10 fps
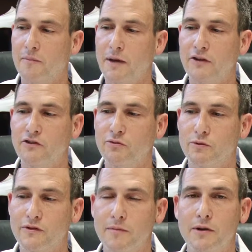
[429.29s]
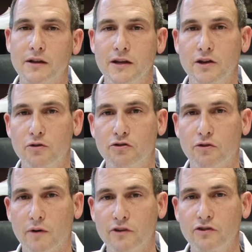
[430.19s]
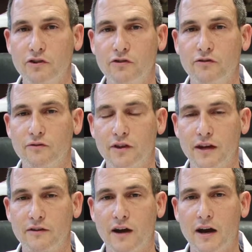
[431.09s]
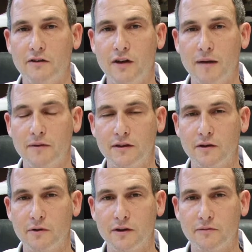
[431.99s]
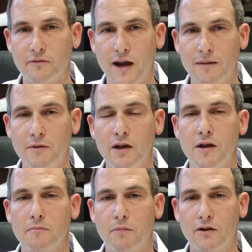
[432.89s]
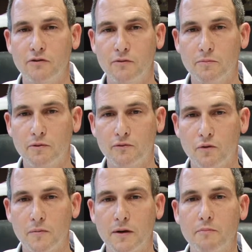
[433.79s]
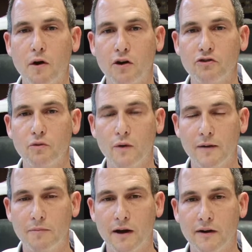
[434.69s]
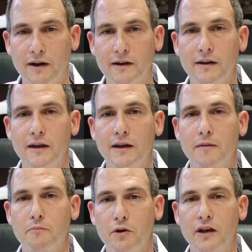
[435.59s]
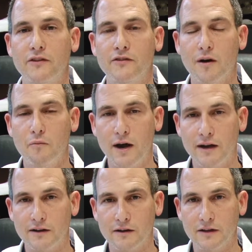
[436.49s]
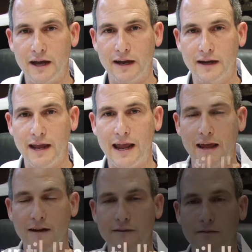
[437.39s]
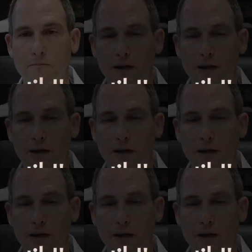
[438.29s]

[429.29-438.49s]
Patients will typically use crutches for the entire time that they're in the frame, but performing partial weight bearing, putting some weight on the leg, and